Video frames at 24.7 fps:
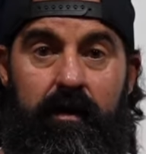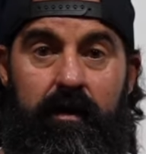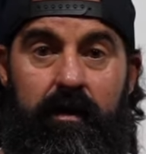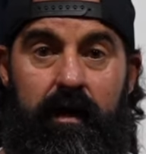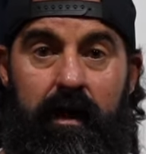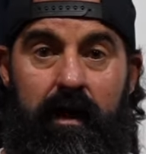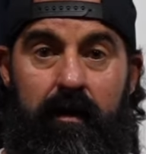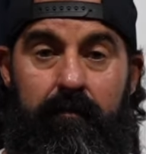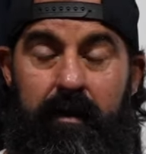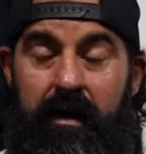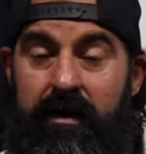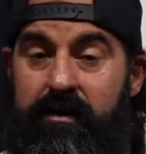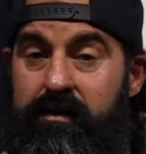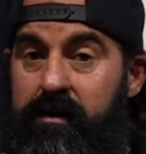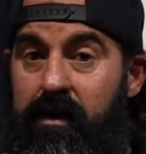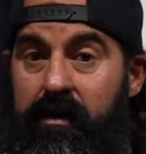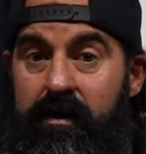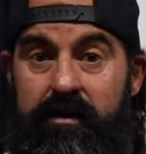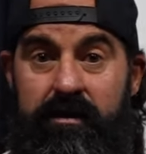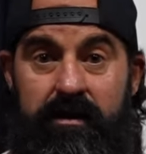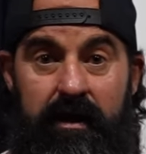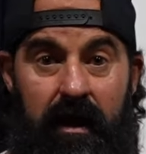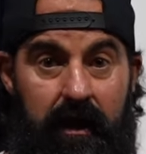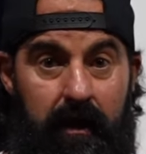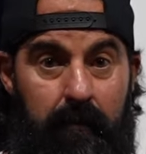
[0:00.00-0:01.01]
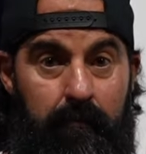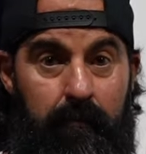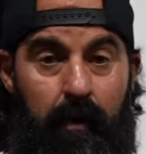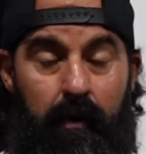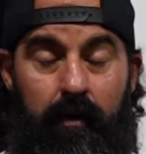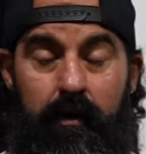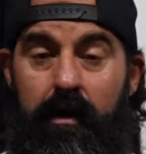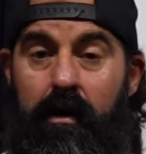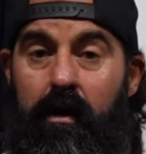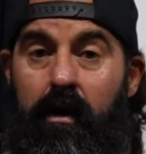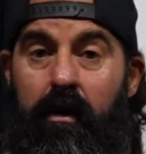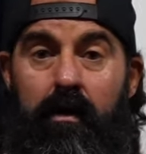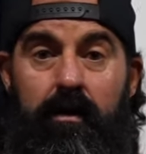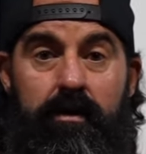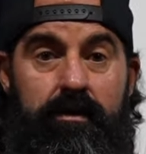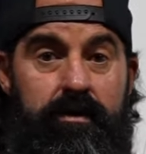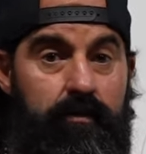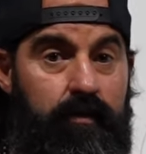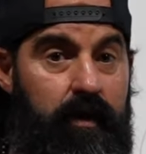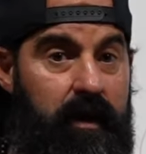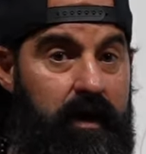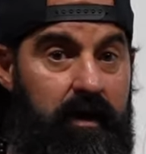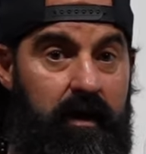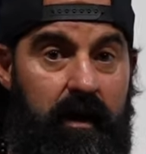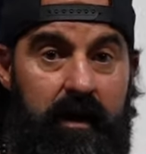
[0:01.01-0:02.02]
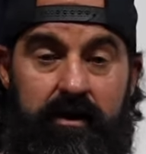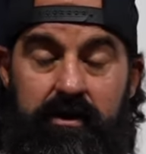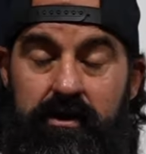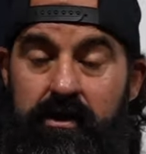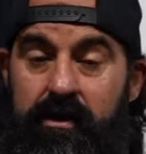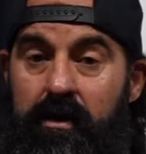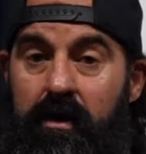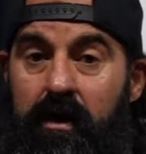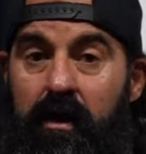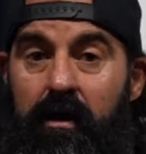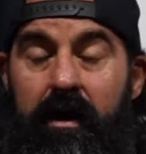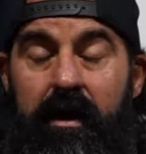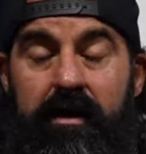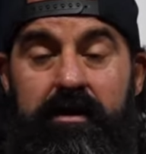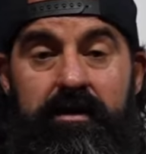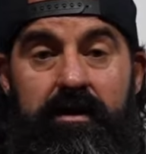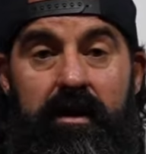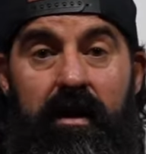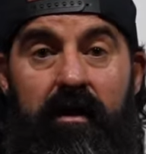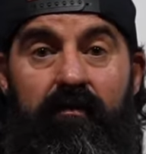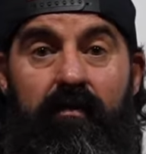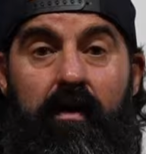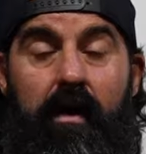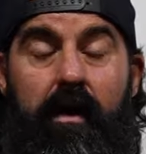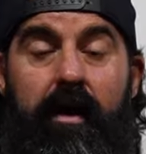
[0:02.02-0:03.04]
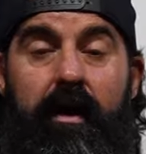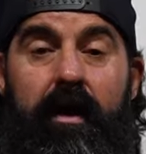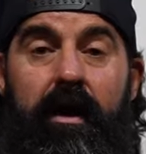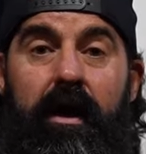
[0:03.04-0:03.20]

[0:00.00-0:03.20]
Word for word: Okay, based on the staking protocols and regulation and all that stuff.